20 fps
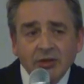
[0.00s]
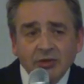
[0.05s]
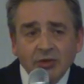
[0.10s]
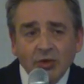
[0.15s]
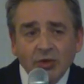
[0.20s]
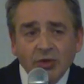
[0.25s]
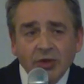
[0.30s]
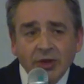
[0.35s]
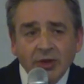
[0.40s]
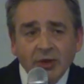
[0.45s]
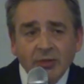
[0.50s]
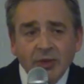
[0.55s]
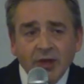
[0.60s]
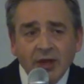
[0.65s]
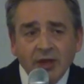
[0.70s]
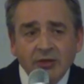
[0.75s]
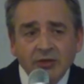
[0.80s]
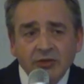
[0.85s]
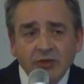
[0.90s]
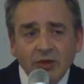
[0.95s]
talking
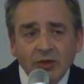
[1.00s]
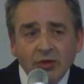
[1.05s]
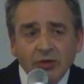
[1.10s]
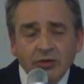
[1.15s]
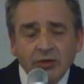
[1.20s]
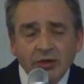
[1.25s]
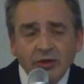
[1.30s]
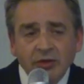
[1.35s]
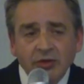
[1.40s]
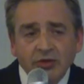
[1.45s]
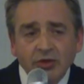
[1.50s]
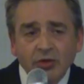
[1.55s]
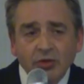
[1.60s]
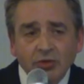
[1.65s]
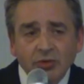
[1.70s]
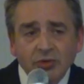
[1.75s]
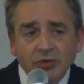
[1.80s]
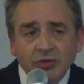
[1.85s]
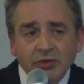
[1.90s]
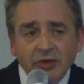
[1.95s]
about slaughtering
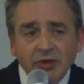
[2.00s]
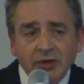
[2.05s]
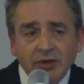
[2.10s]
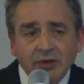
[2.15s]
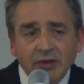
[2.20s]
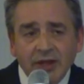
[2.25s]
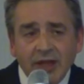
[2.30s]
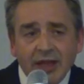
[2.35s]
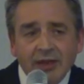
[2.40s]
Jews and